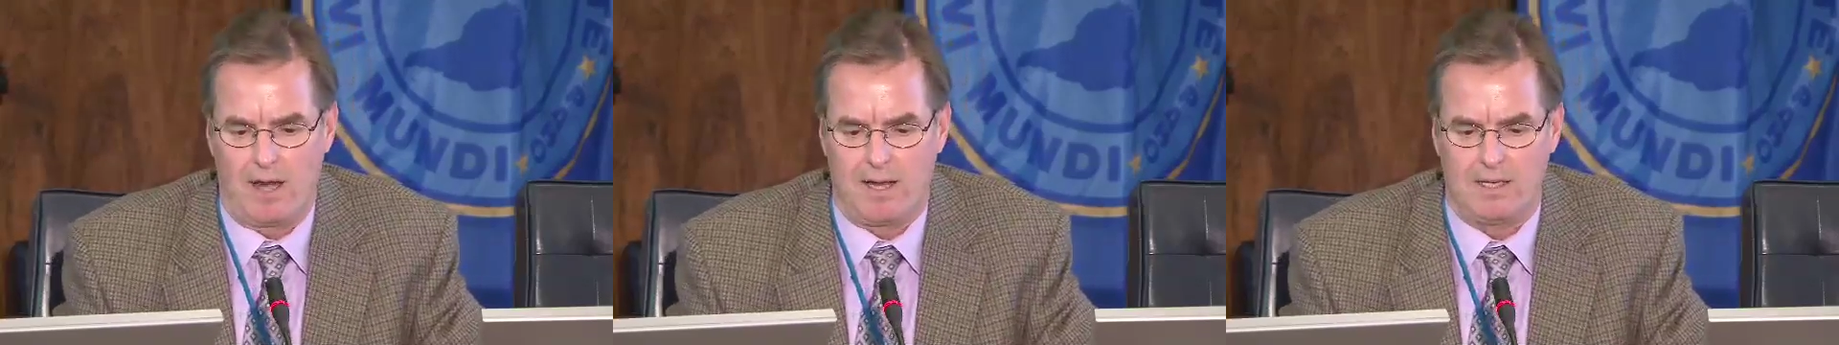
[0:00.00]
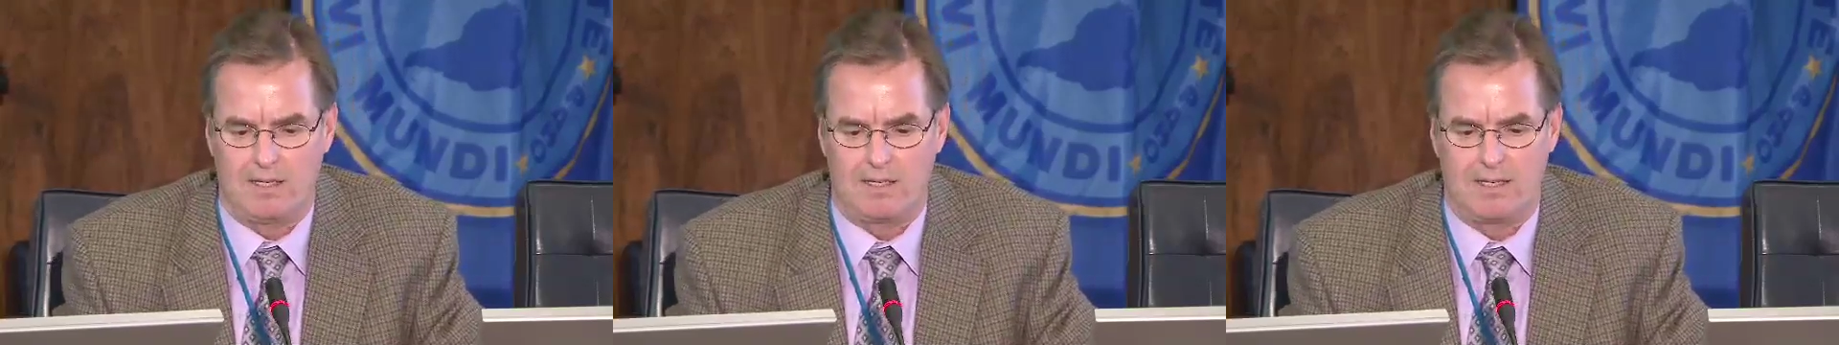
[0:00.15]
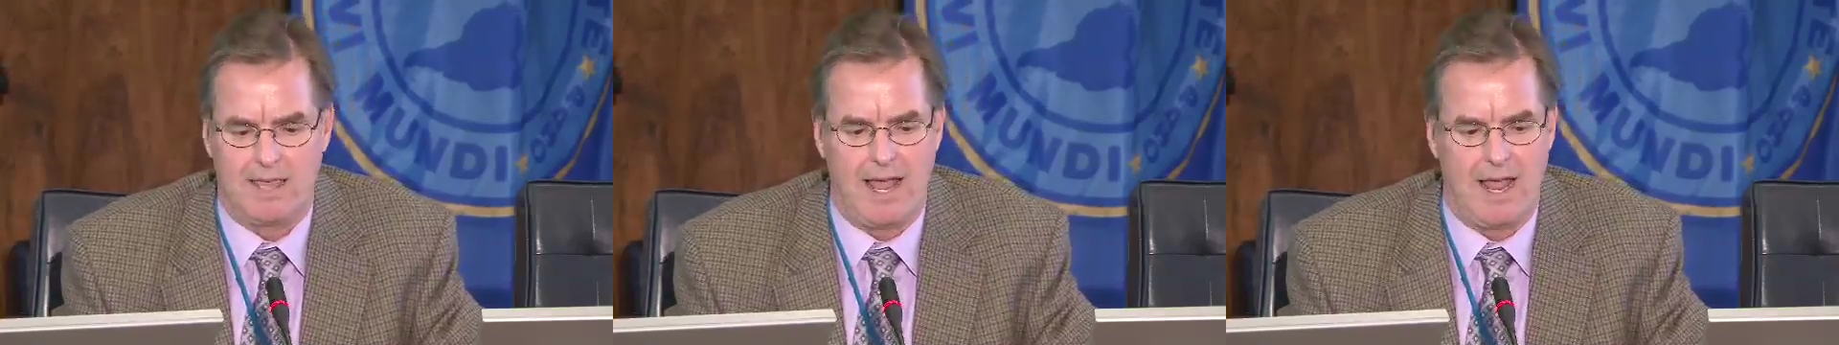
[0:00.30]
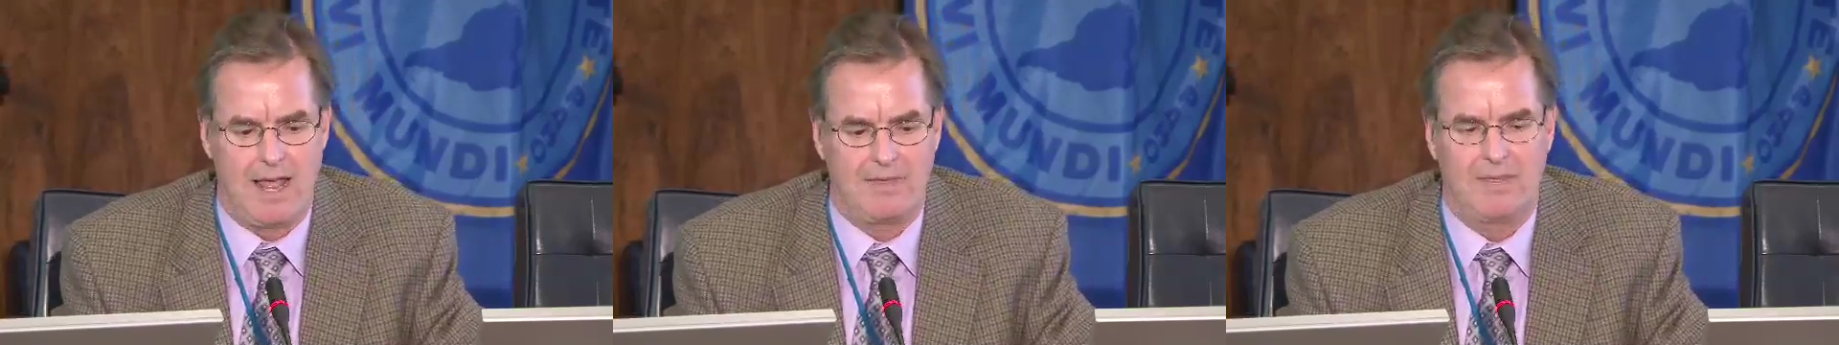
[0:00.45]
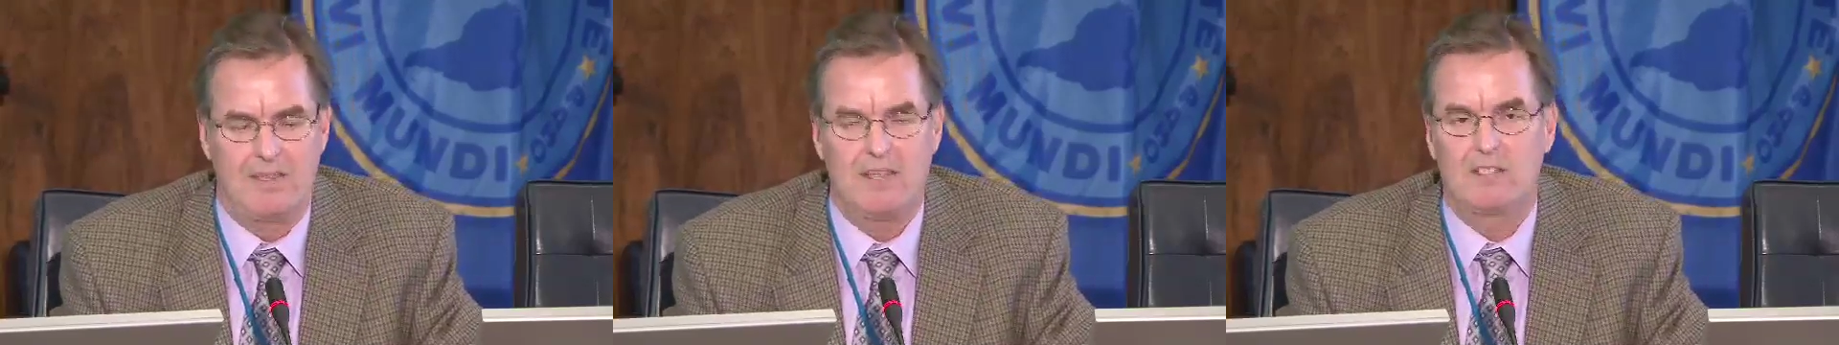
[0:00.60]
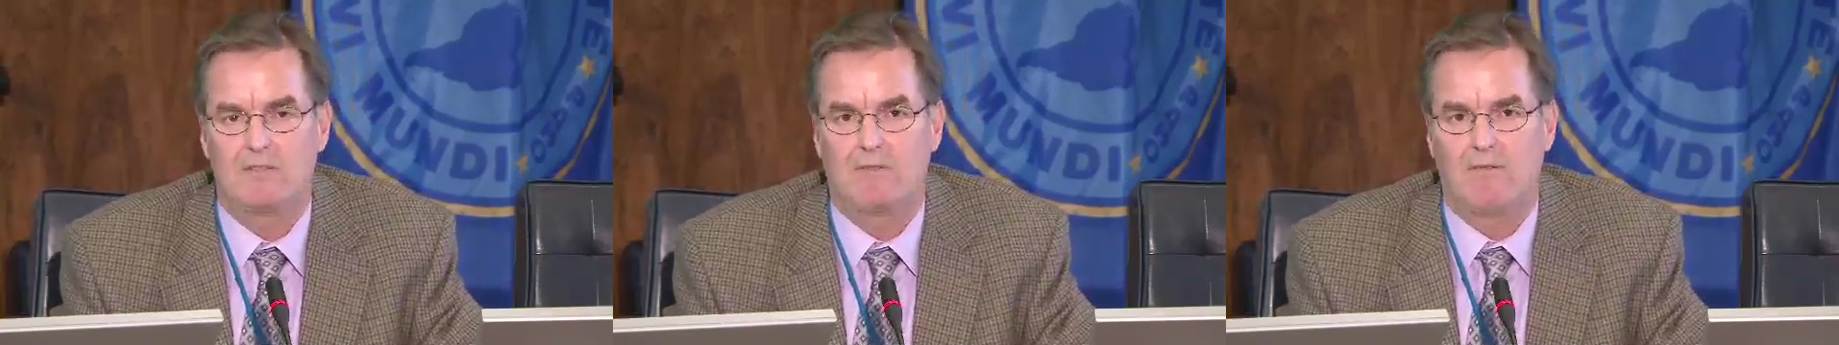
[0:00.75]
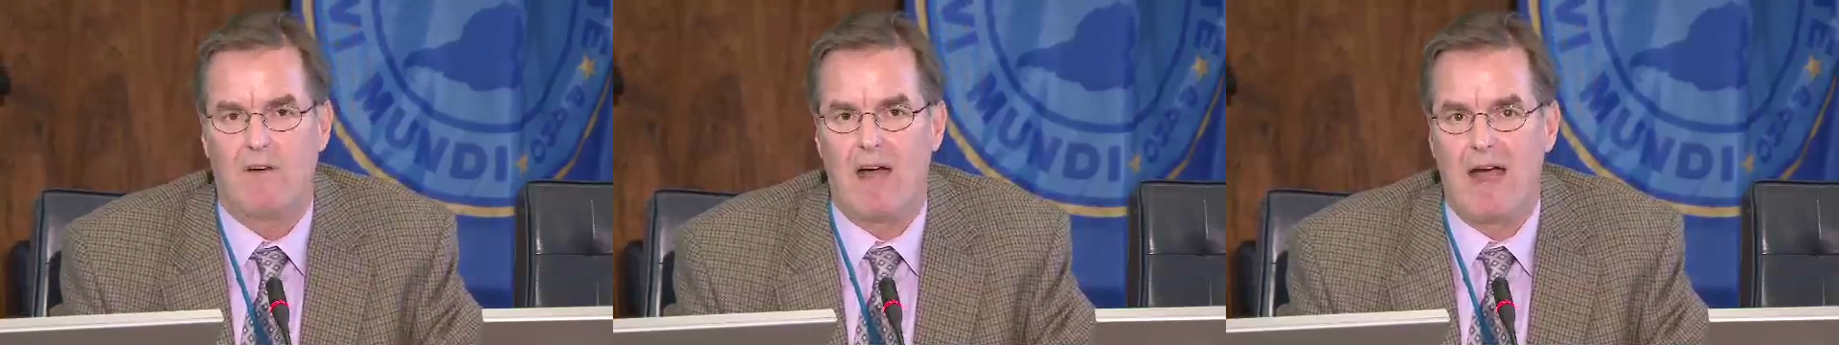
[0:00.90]
is that
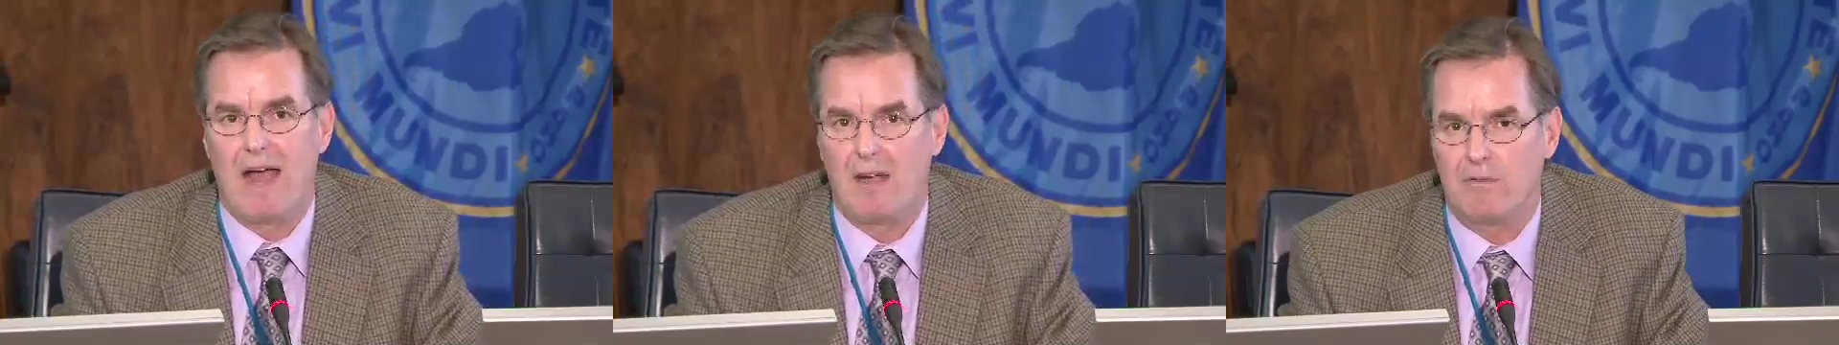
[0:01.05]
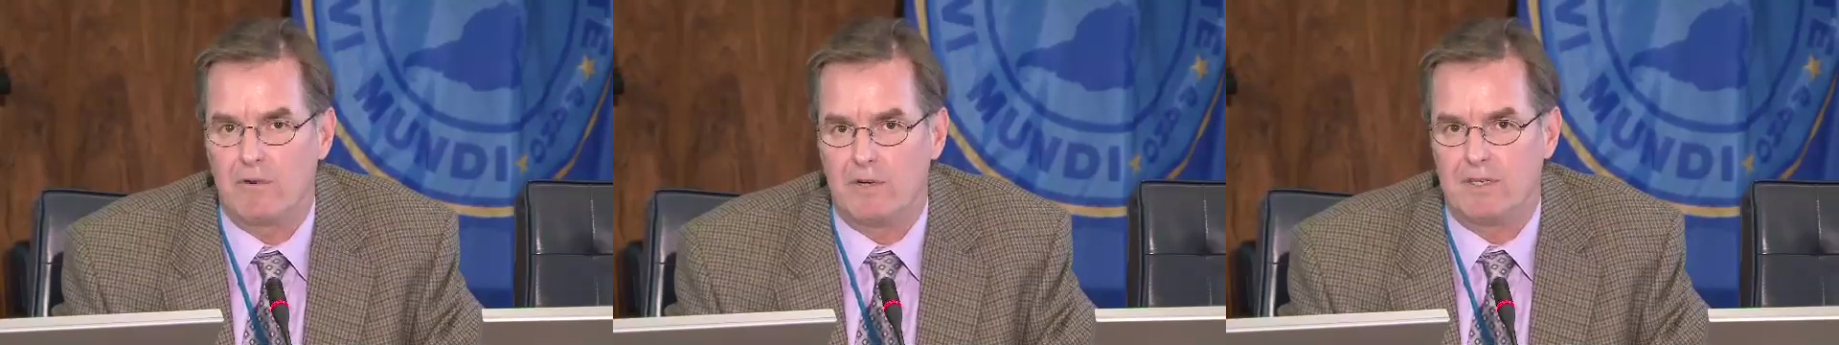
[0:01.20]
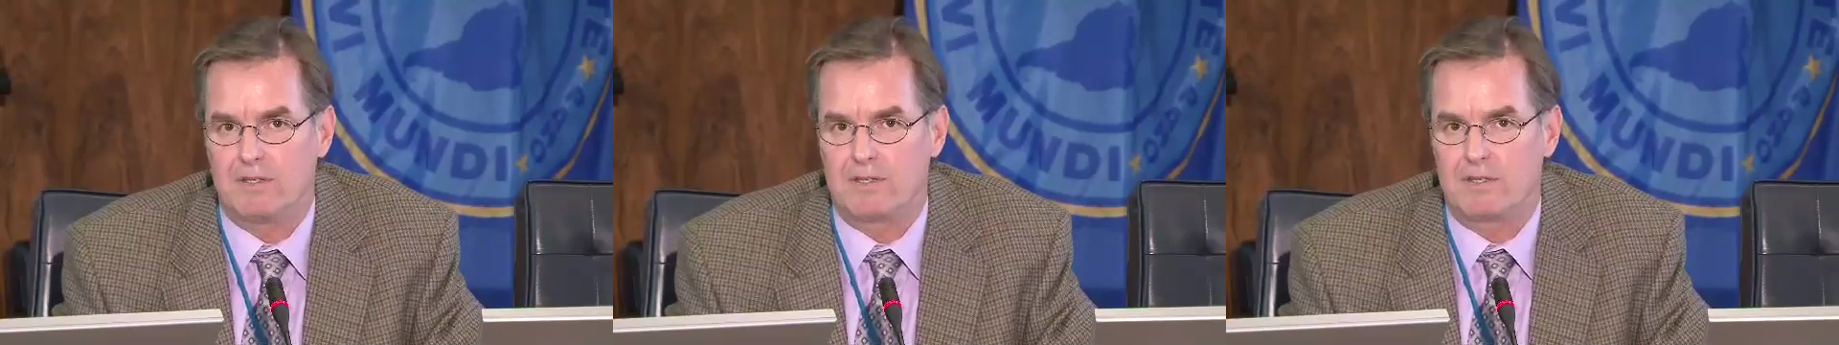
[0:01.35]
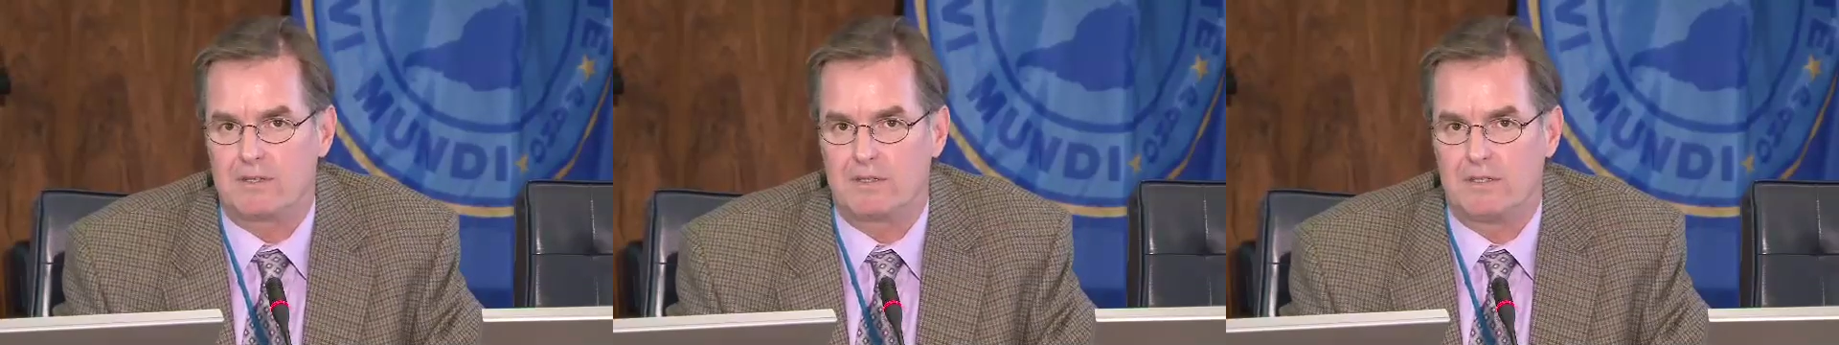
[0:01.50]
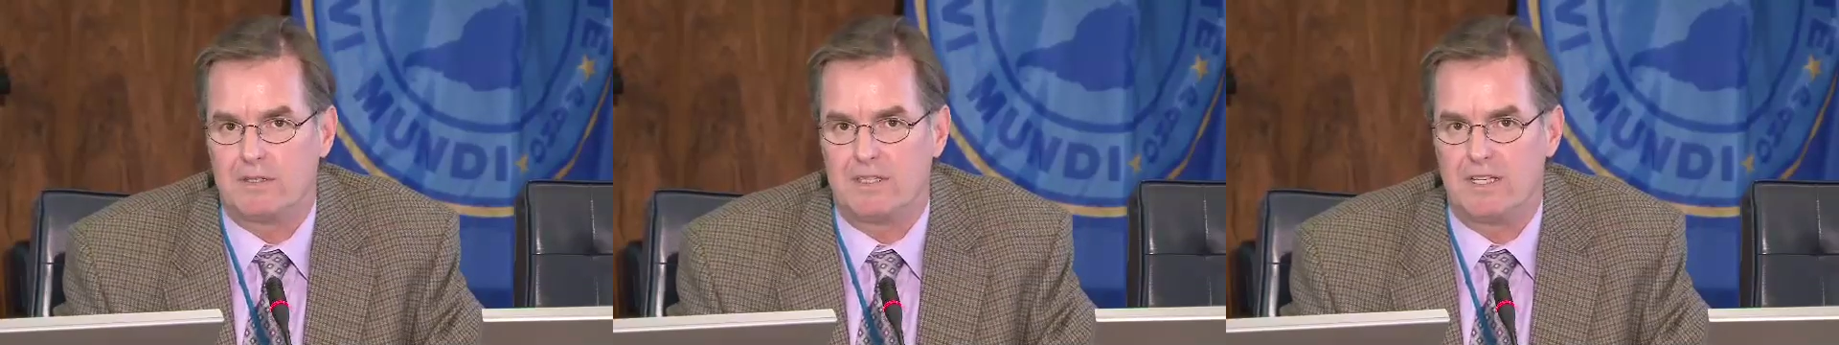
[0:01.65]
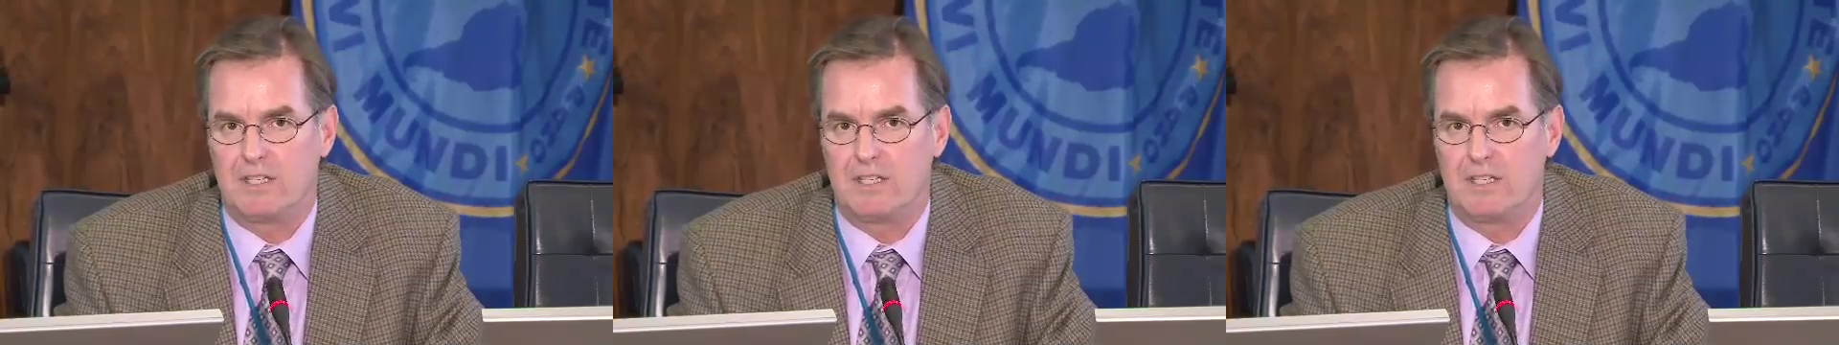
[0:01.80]
this virus